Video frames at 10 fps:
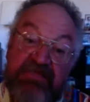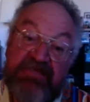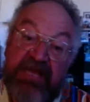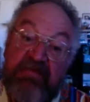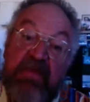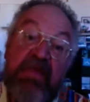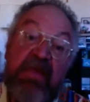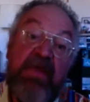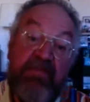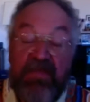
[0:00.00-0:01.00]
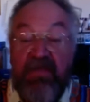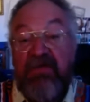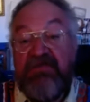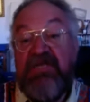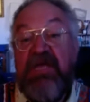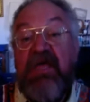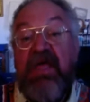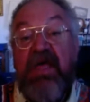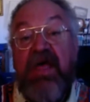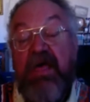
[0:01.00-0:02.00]
time because
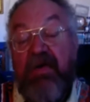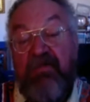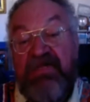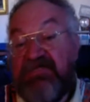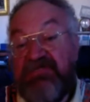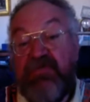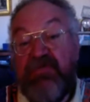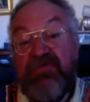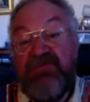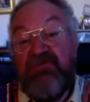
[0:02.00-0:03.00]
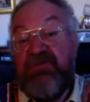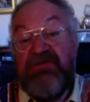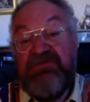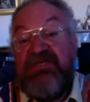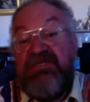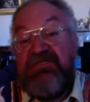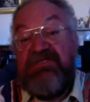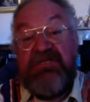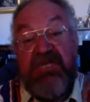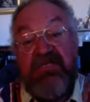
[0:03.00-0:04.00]
many schools would not
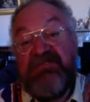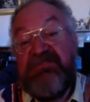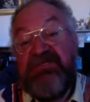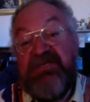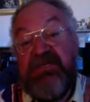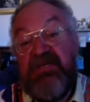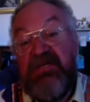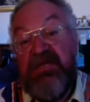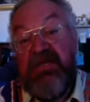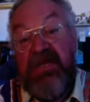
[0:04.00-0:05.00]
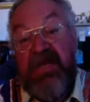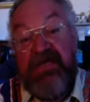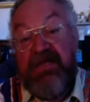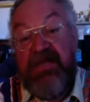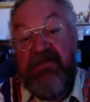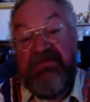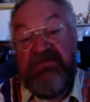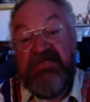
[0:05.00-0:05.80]
teach kids any language